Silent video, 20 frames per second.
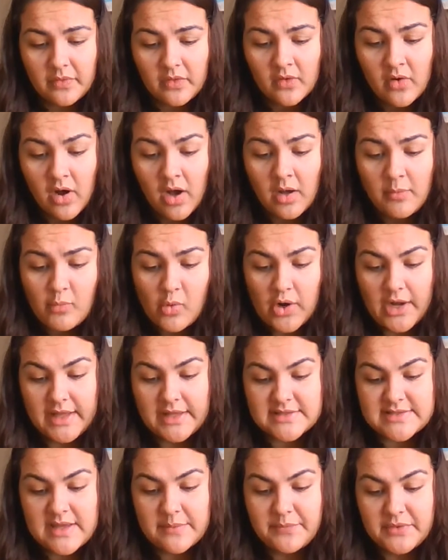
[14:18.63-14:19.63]
All morning,
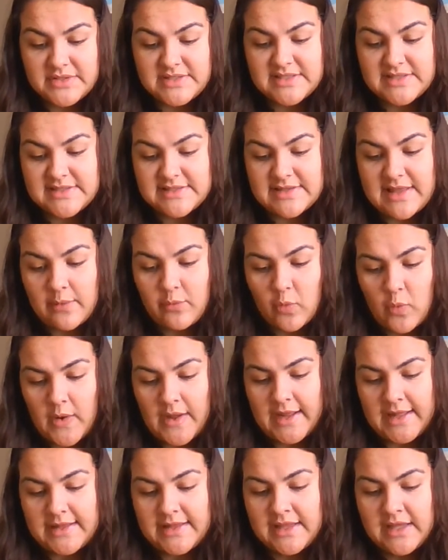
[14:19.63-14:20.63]
Templeton slept
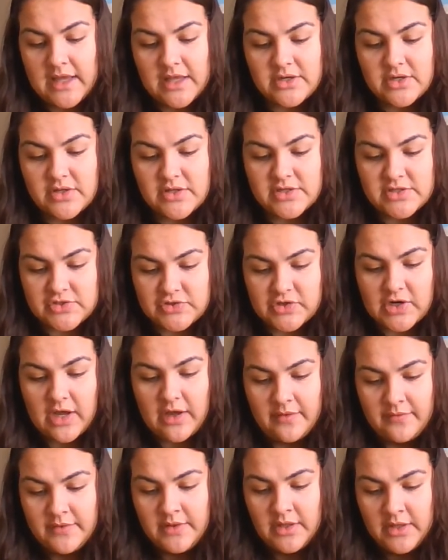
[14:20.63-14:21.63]
quietly under the straw.